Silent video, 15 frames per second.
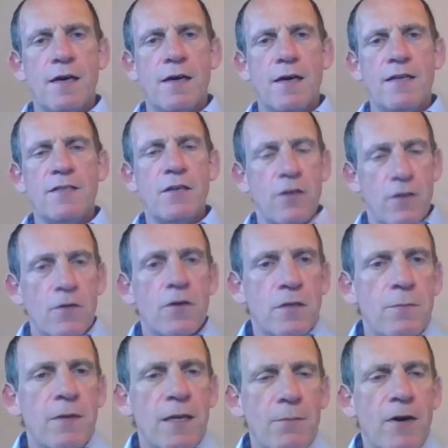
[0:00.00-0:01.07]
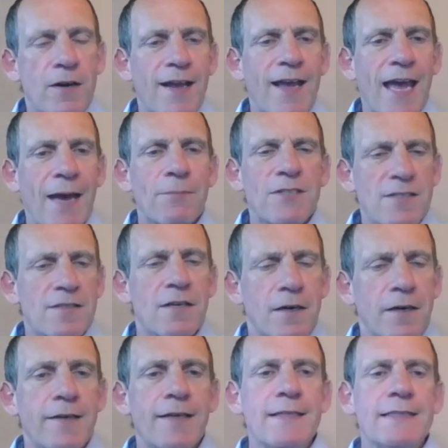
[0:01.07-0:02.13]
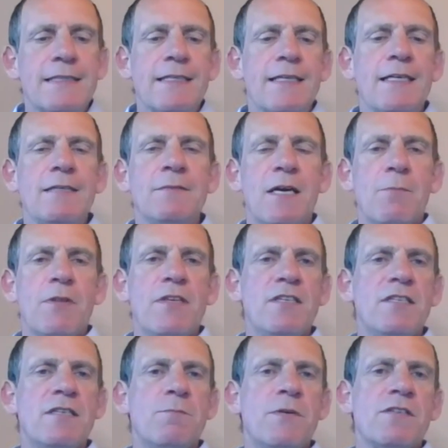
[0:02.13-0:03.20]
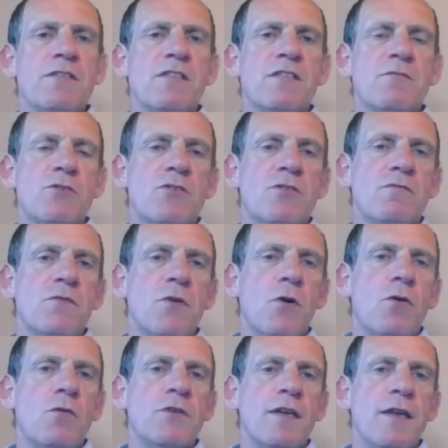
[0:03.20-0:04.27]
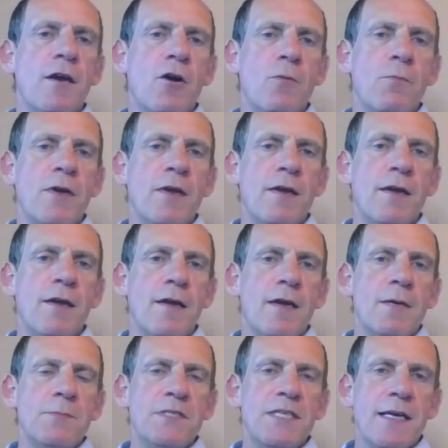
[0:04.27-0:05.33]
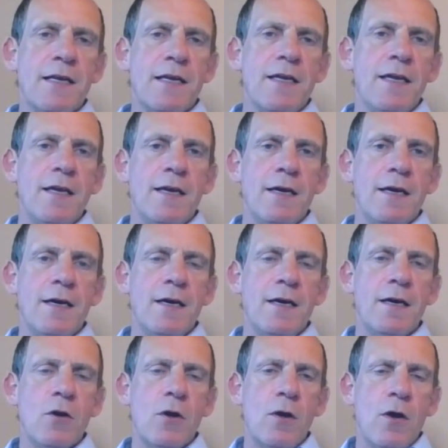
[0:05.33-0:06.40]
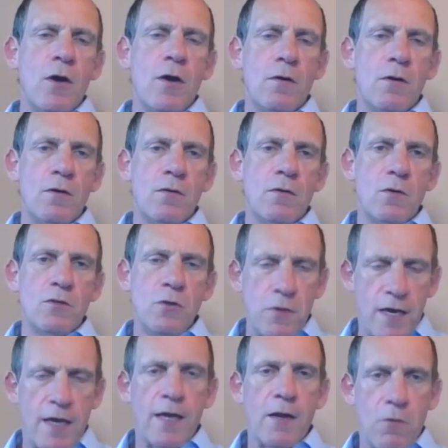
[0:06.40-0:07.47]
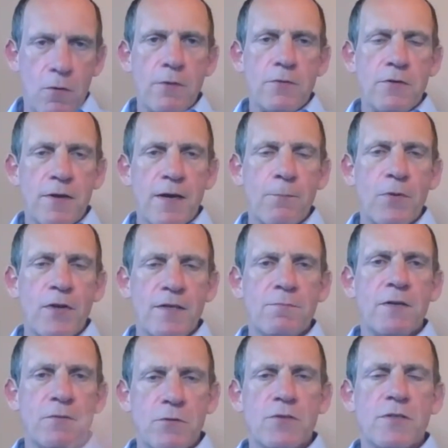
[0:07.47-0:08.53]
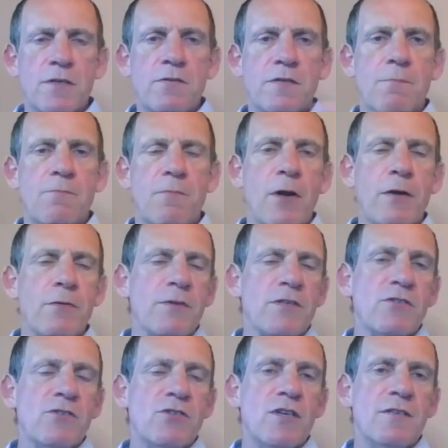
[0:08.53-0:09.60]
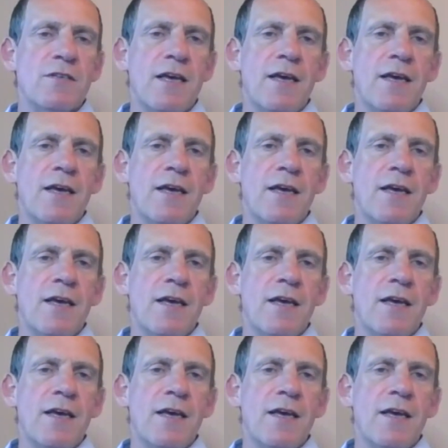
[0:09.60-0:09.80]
it's only 30 million market cap. It's tiny. But this is a business which is involved in helping particularly UK quoted companies, but also some private businesses,